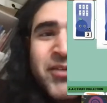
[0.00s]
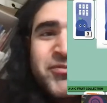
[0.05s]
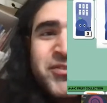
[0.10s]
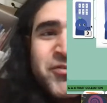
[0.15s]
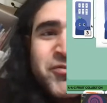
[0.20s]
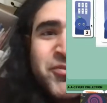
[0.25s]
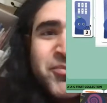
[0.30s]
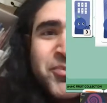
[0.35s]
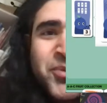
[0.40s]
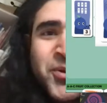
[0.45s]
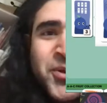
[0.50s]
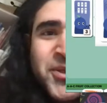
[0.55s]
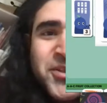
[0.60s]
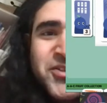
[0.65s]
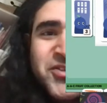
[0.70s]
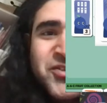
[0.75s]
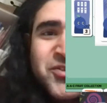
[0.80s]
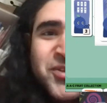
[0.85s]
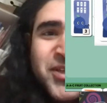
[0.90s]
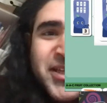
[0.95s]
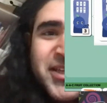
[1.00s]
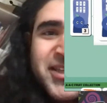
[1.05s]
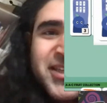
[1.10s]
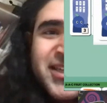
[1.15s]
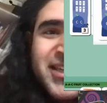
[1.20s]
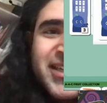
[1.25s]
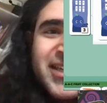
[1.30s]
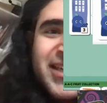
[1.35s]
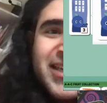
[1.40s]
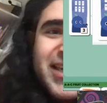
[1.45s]
different points. So like
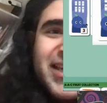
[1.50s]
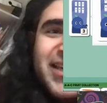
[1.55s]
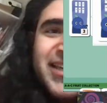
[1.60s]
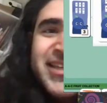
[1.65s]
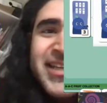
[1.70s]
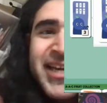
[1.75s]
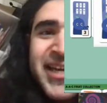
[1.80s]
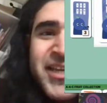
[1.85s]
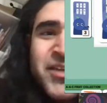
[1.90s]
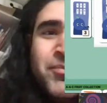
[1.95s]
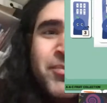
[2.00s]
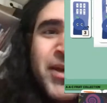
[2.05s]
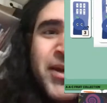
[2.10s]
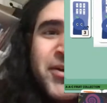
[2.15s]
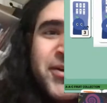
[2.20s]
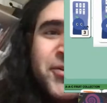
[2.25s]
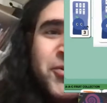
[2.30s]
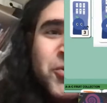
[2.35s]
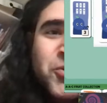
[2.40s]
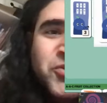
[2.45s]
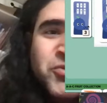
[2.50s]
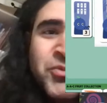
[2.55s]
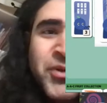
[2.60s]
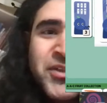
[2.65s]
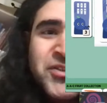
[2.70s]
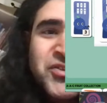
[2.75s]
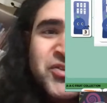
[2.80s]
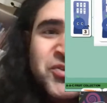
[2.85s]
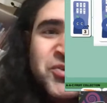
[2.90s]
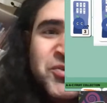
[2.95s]
the Kai Berry goes 1,
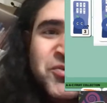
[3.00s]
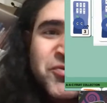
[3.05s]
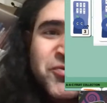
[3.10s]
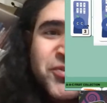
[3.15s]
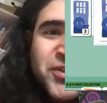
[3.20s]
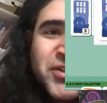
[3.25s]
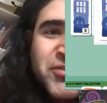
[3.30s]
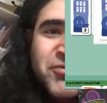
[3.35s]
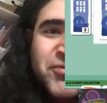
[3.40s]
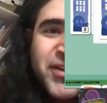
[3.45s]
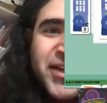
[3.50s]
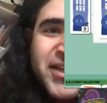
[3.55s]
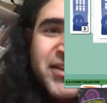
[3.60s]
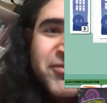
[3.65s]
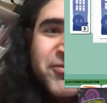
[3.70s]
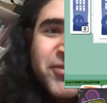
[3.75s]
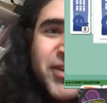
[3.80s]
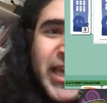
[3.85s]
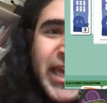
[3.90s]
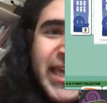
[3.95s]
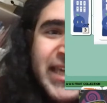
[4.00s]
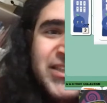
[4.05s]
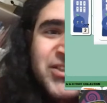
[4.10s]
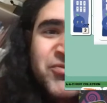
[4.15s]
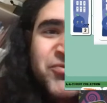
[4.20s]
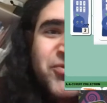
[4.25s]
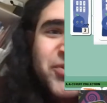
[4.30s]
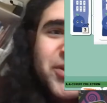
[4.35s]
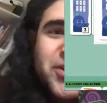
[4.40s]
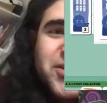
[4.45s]
2, 3, 5, 8,
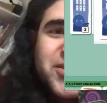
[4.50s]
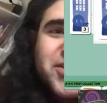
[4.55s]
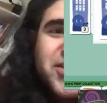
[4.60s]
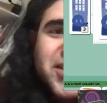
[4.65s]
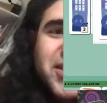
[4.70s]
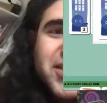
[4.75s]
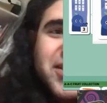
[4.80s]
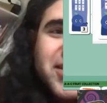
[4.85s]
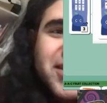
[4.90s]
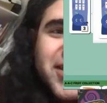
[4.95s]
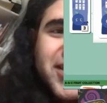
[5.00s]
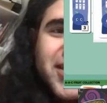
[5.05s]
13.